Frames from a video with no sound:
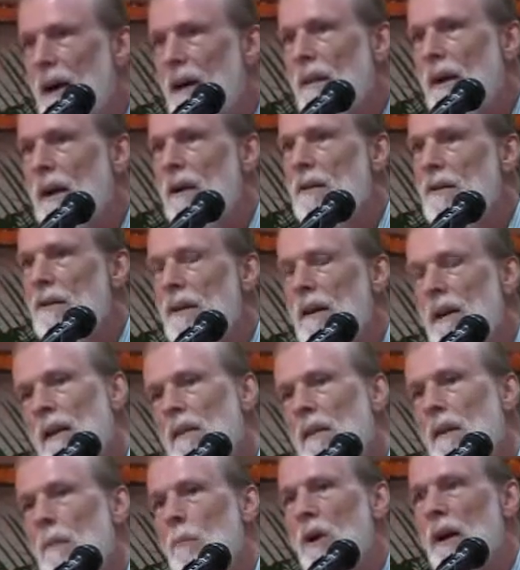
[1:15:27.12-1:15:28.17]
There's in
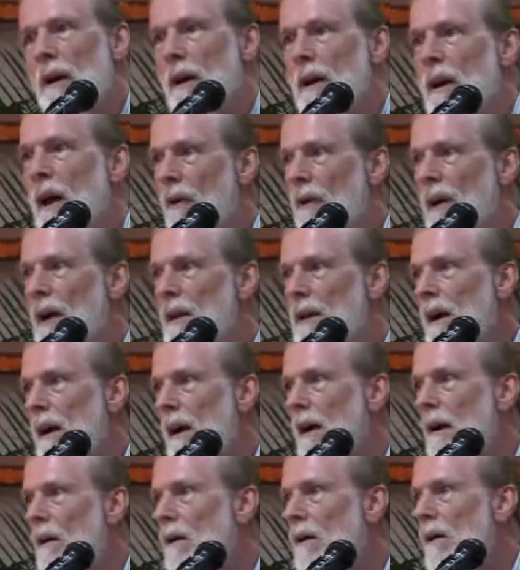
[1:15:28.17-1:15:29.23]
the
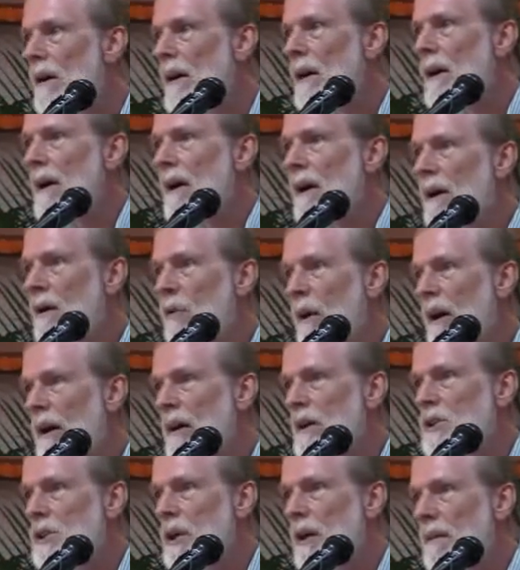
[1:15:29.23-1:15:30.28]
Brihadaranyaka
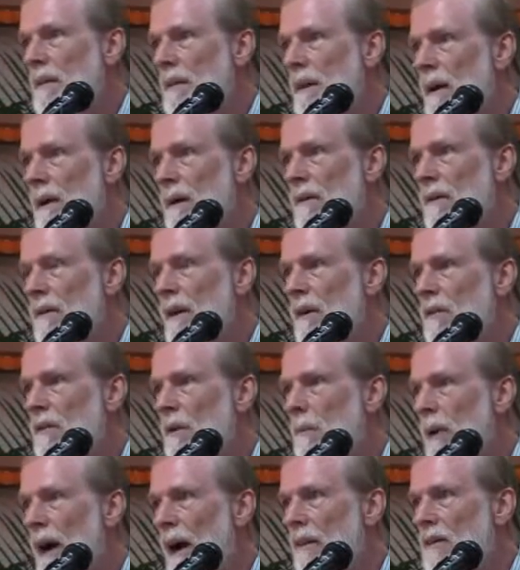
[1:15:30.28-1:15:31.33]
Upanishad, there's a
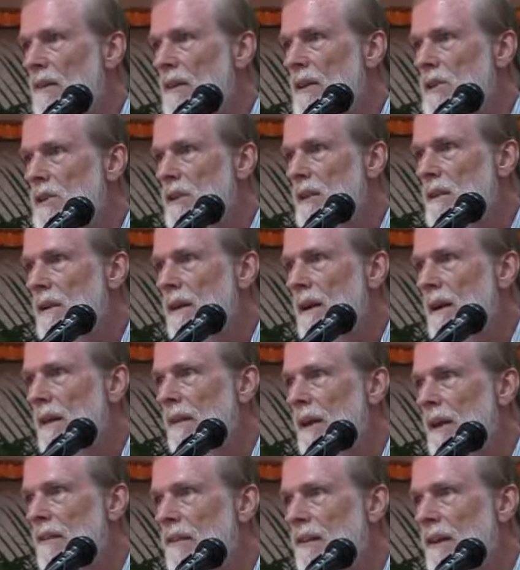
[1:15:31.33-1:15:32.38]
passage
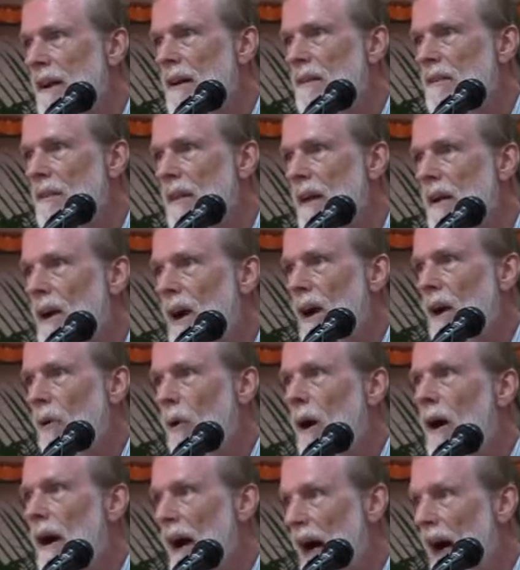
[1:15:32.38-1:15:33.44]
that says that
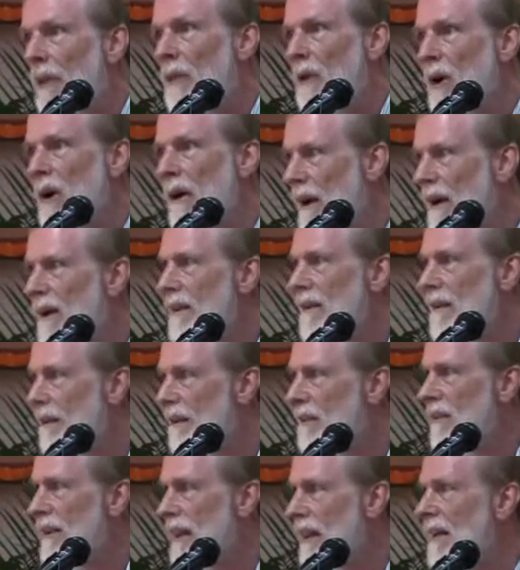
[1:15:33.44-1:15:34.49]
where other
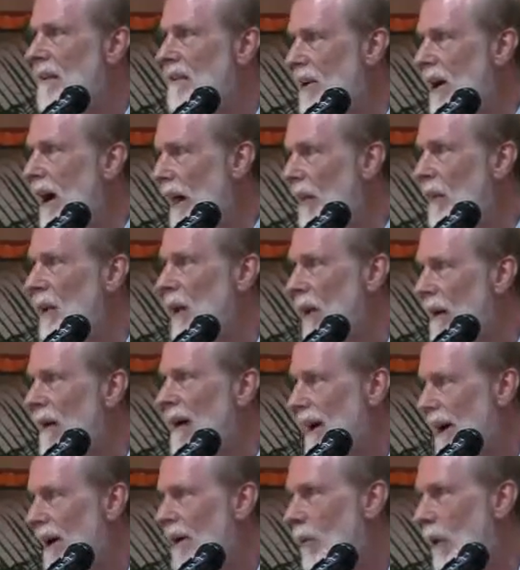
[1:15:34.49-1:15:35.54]
sees other,
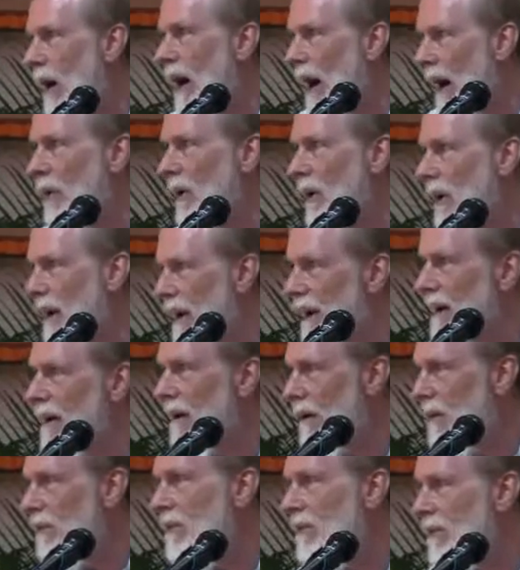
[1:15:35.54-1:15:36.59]
where other
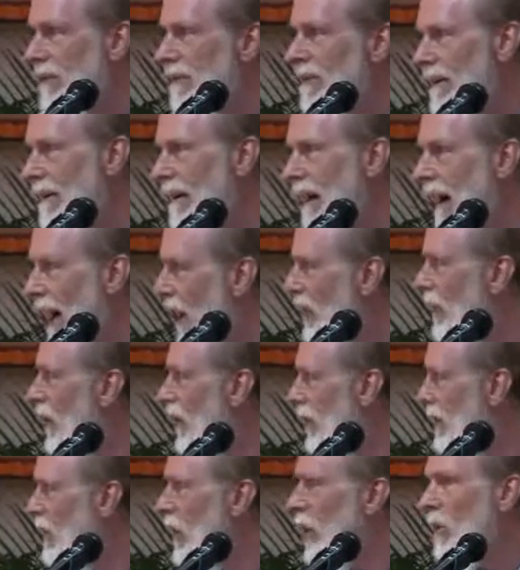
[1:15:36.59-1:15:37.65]
hears other,
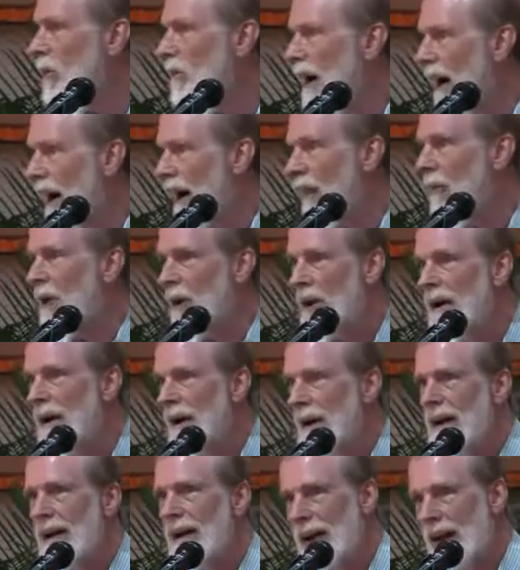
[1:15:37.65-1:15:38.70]
knows other,
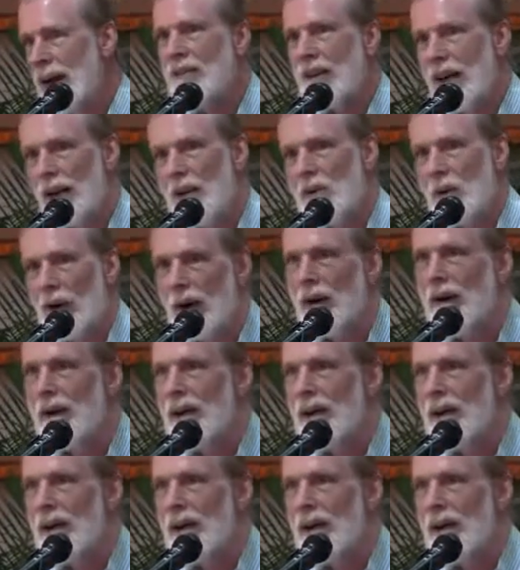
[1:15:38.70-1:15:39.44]
etc.